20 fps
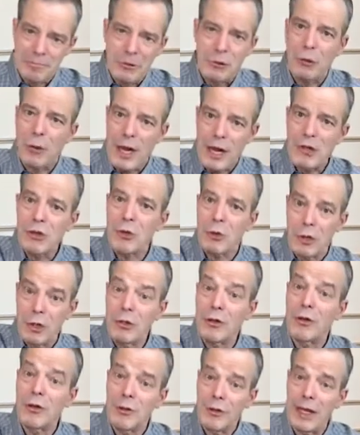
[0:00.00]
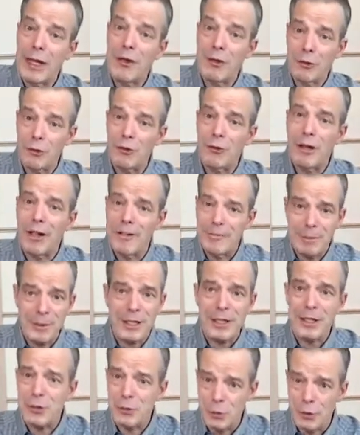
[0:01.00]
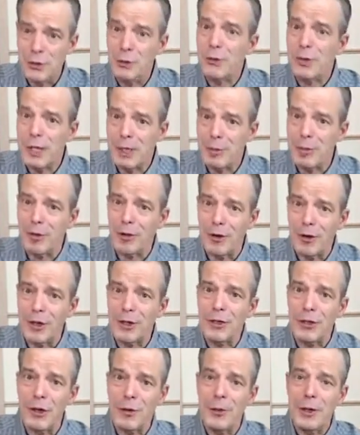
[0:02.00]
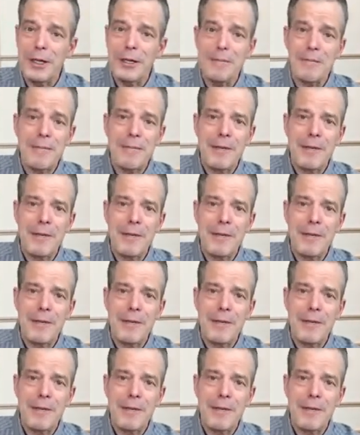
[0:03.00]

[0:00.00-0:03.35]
gradually learned that through life because we do keep learning, don't we?